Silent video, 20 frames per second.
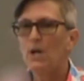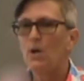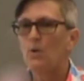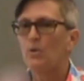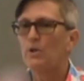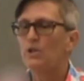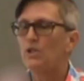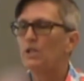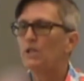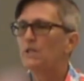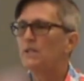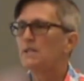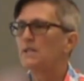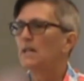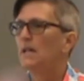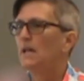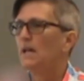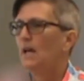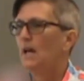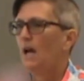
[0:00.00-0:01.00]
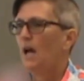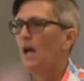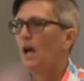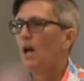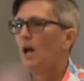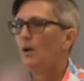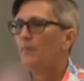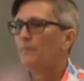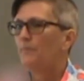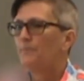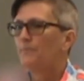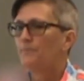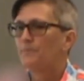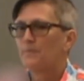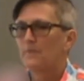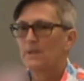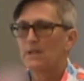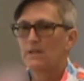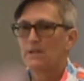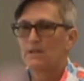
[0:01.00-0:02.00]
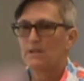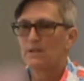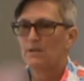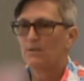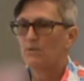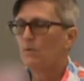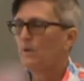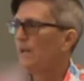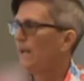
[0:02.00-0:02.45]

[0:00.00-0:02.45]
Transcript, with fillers: which is, um, would